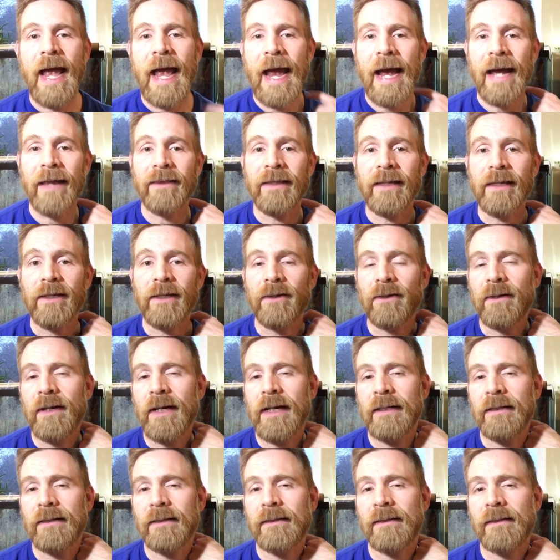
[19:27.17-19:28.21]
And the
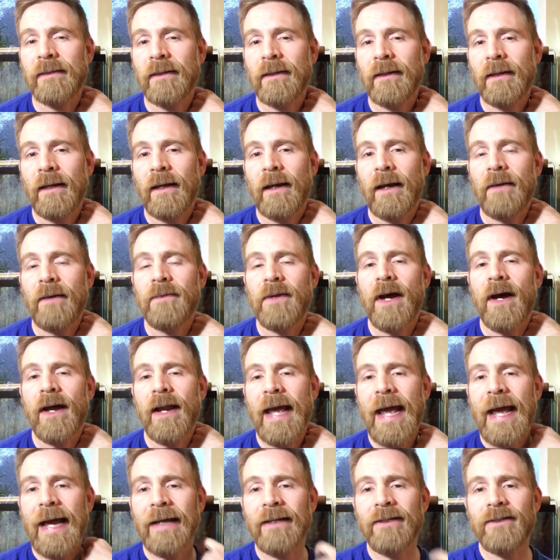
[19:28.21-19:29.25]
urates, not
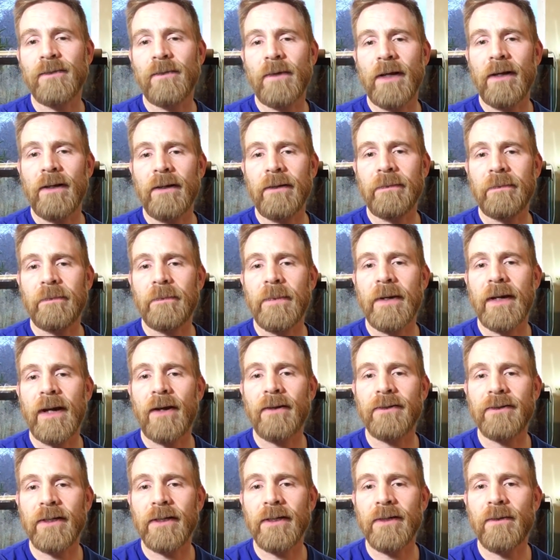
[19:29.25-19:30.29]
as well, but
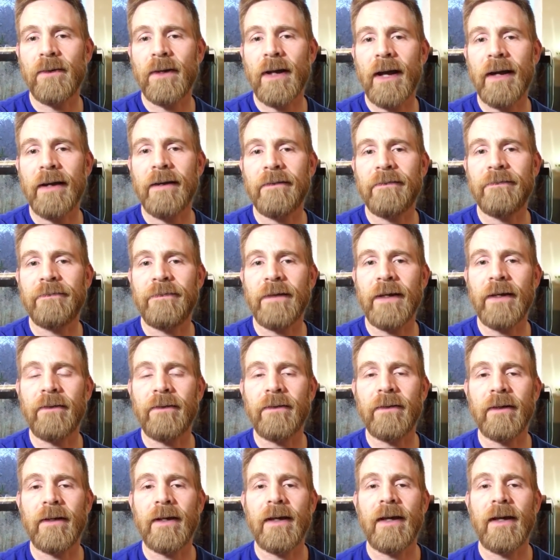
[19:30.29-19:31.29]
I'll tell you what I have found.